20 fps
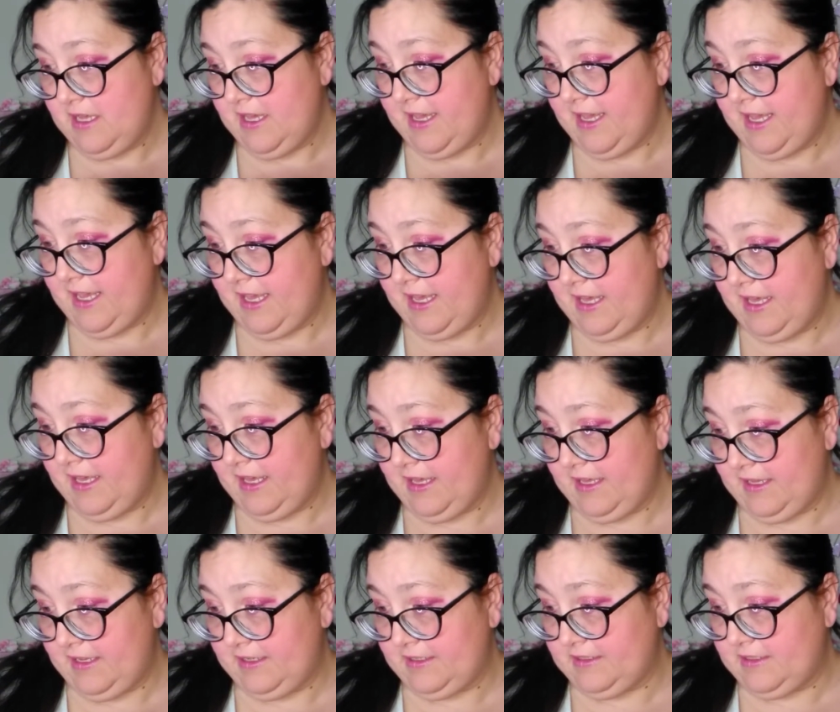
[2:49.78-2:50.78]

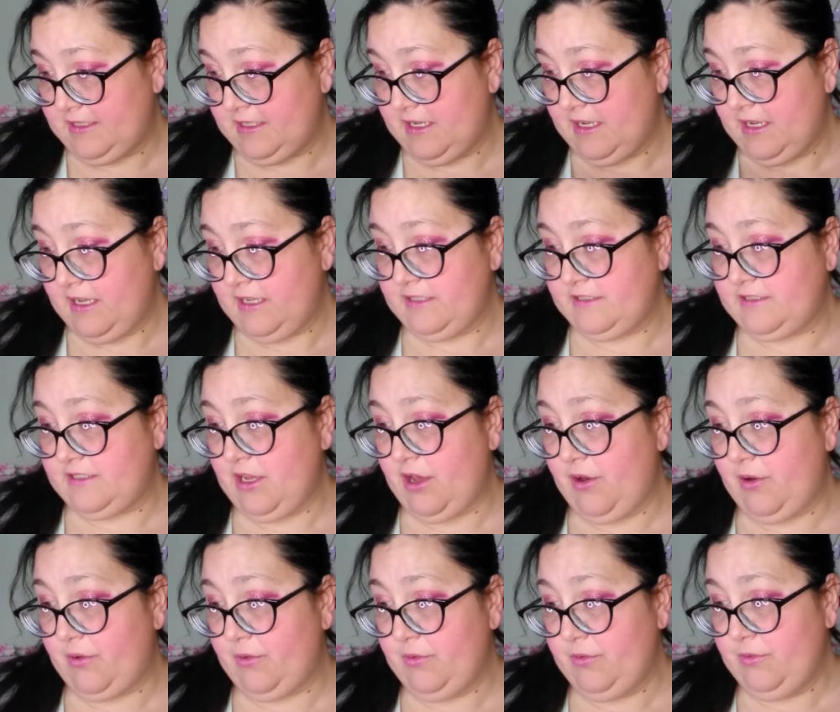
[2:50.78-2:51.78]
And
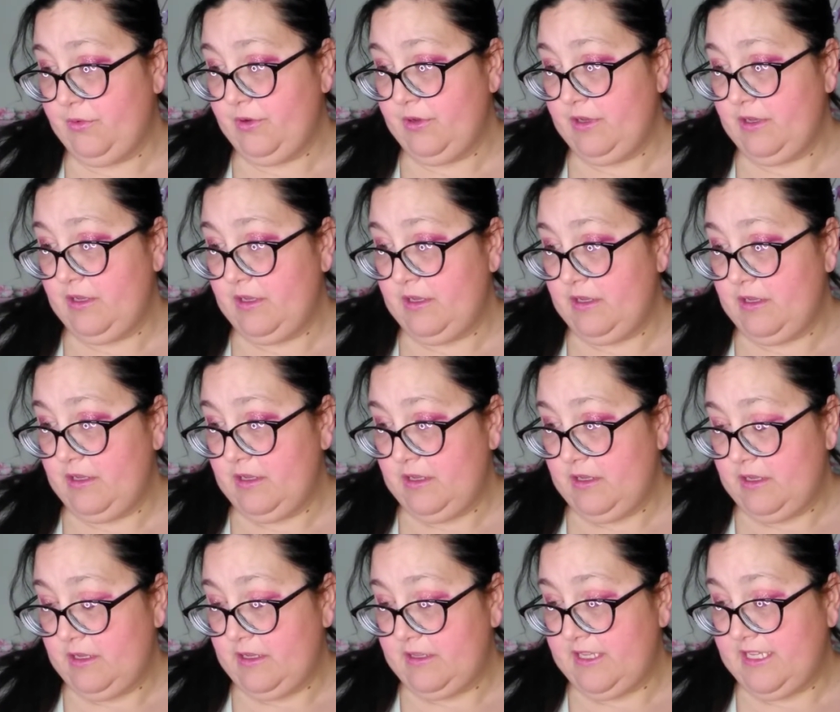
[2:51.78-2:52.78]
so
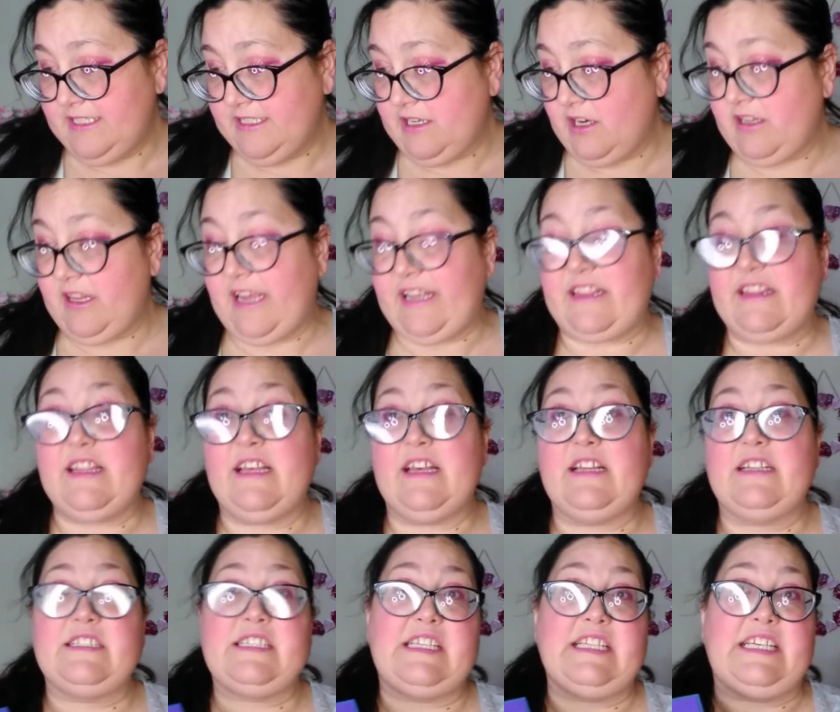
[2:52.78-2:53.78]
these are like
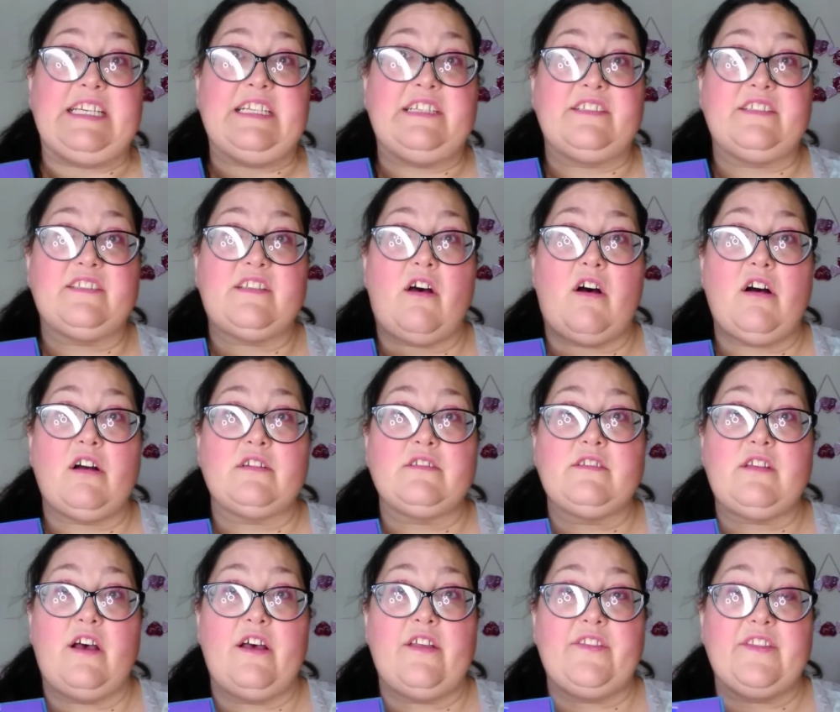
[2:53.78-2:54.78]
the deleted
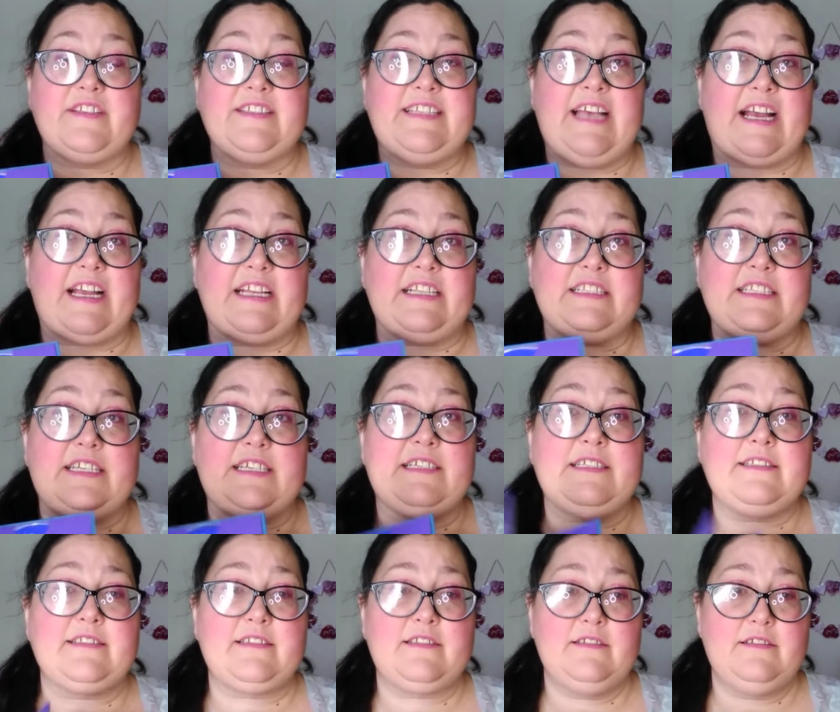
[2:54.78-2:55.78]
songs on the second
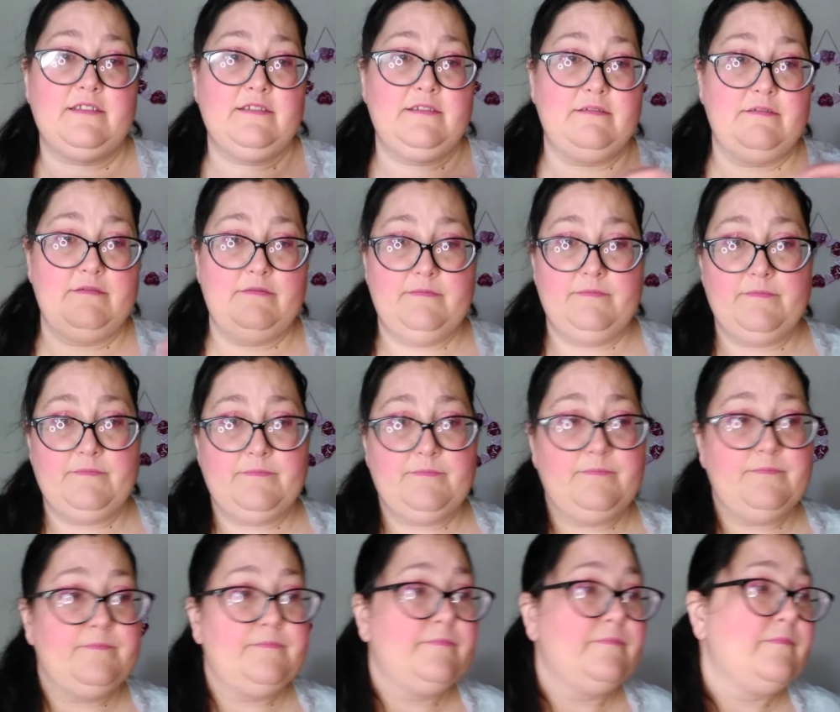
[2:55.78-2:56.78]
disc.
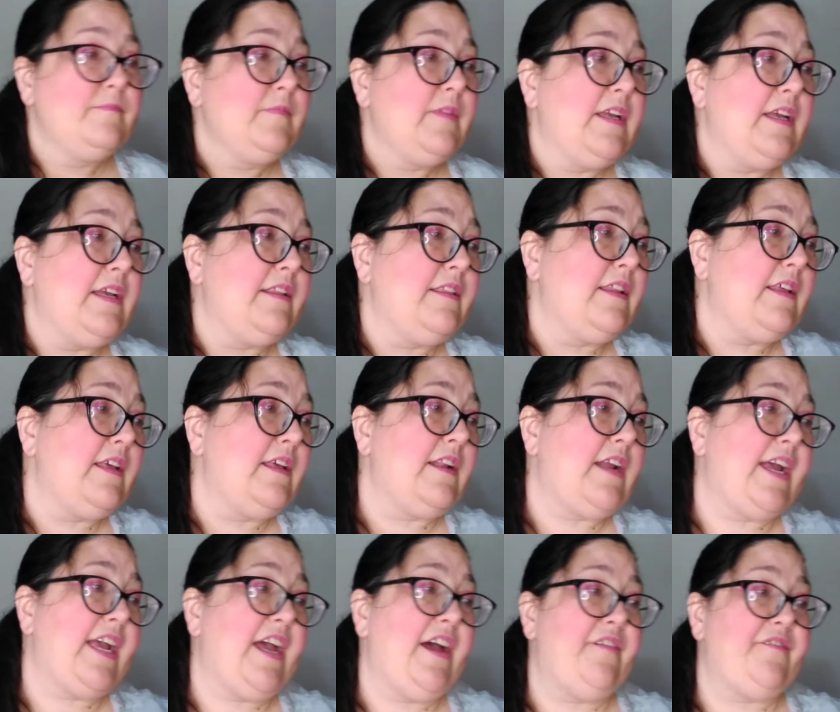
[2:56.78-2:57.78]
And then
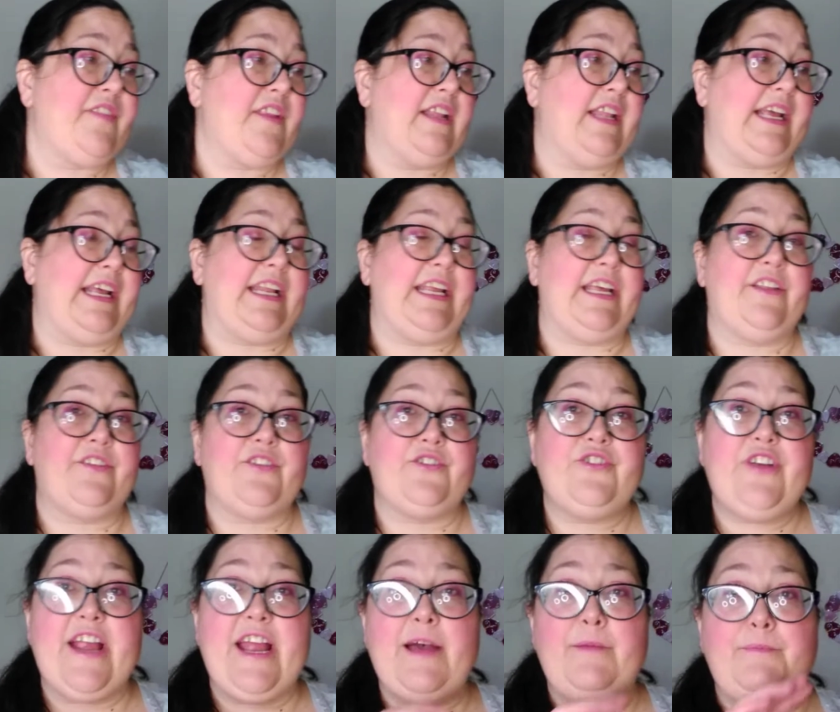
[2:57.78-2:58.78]
I have The Lady and the
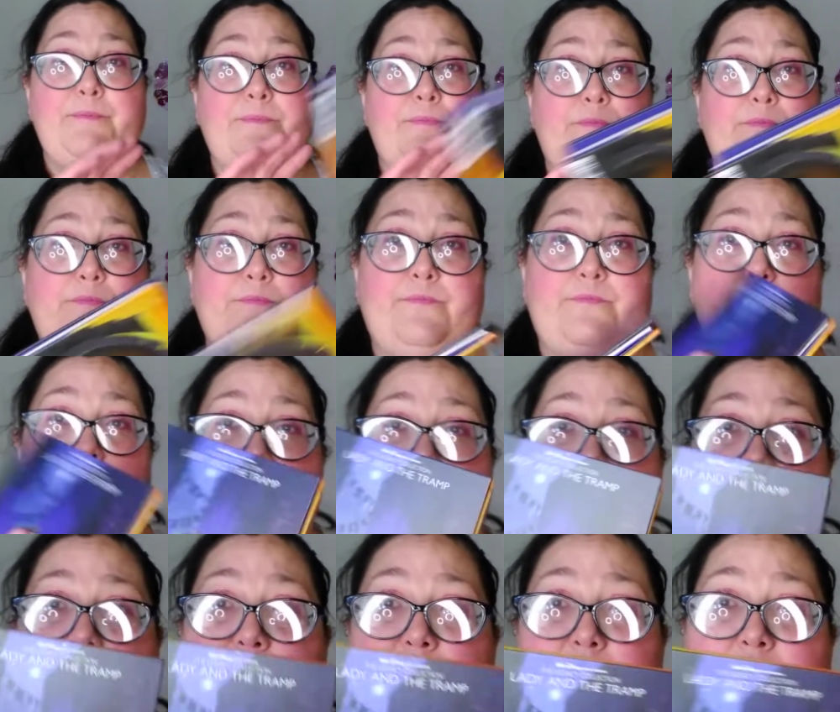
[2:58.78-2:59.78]
Tramp
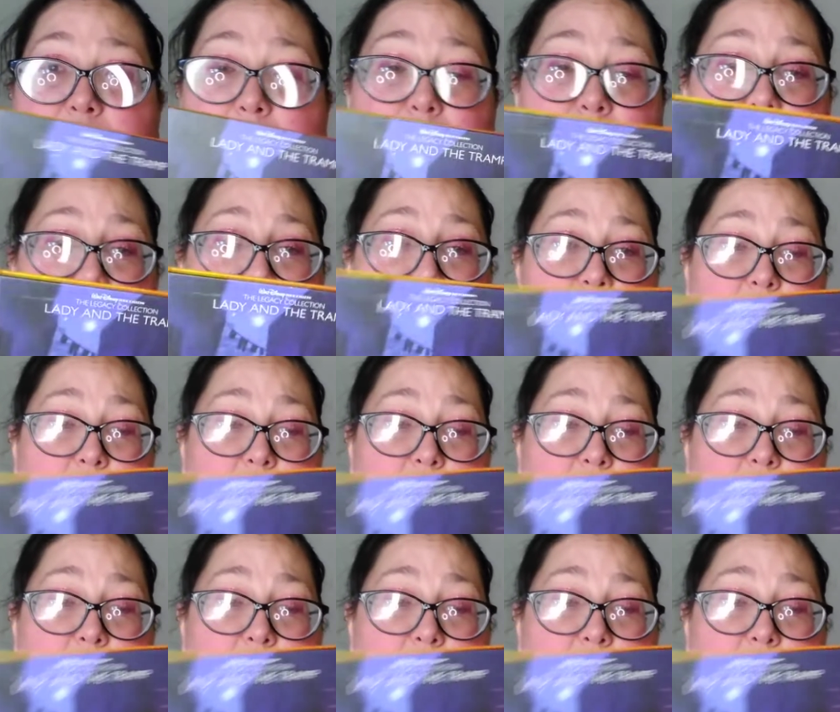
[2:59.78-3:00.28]
also.